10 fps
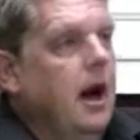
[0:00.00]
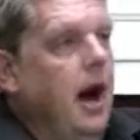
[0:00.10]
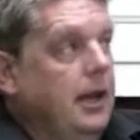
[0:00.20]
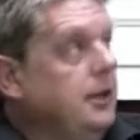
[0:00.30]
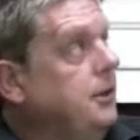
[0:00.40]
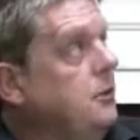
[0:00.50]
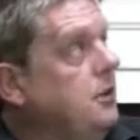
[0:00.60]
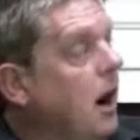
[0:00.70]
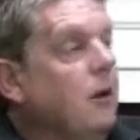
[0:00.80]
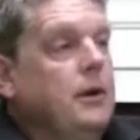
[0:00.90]
and
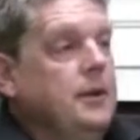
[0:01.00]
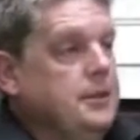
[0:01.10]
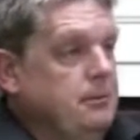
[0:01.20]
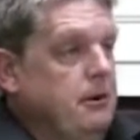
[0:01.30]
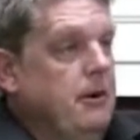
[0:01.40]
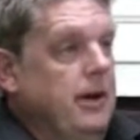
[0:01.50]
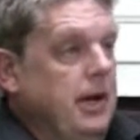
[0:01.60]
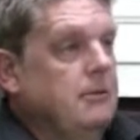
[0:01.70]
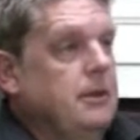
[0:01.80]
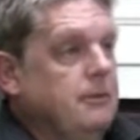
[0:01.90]
it's
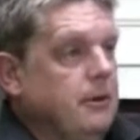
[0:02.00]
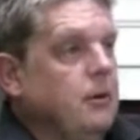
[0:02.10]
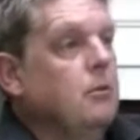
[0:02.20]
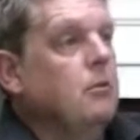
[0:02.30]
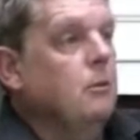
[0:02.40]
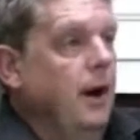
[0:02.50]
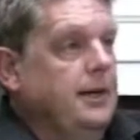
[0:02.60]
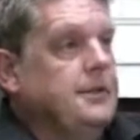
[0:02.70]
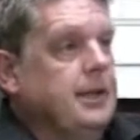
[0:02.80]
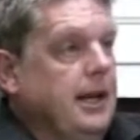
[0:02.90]
spirit coming through,
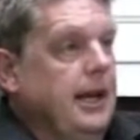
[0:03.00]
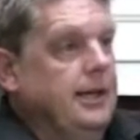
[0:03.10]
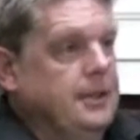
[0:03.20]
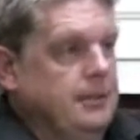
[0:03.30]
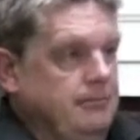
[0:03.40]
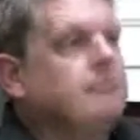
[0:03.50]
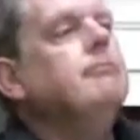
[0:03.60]
waiting to collect them.